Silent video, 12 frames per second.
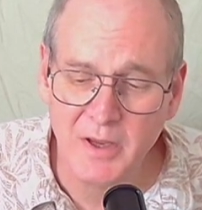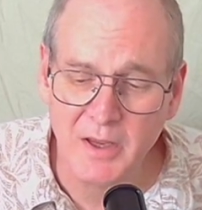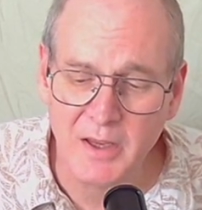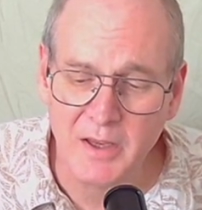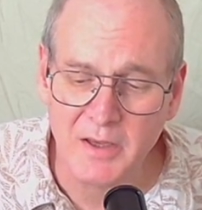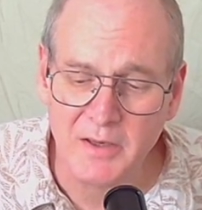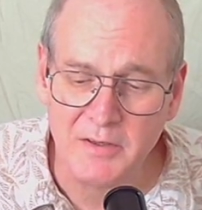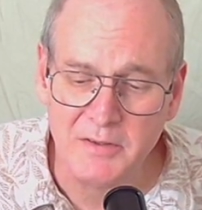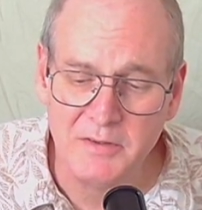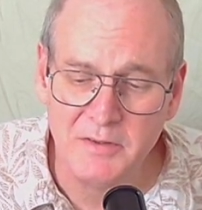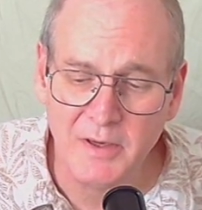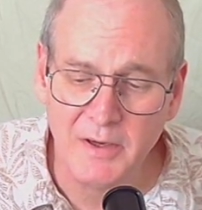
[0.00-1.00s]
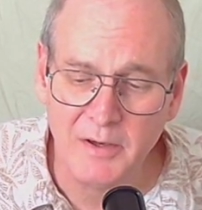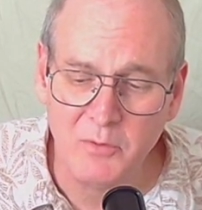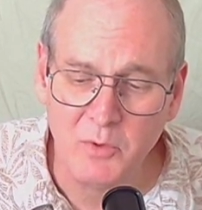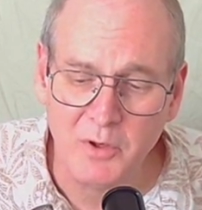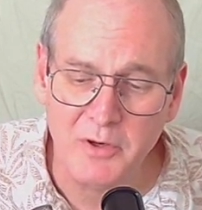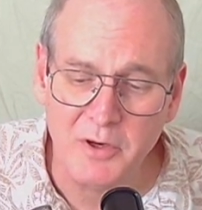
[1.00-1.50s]
and
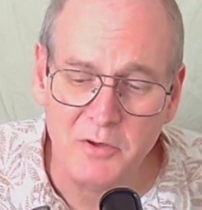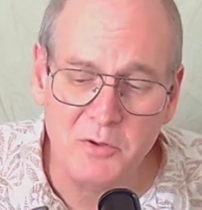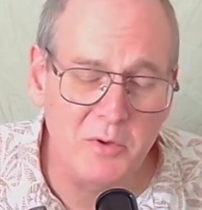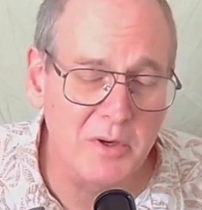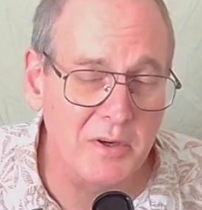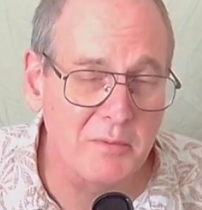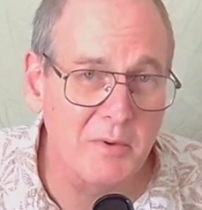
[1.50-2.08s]
we're going to do it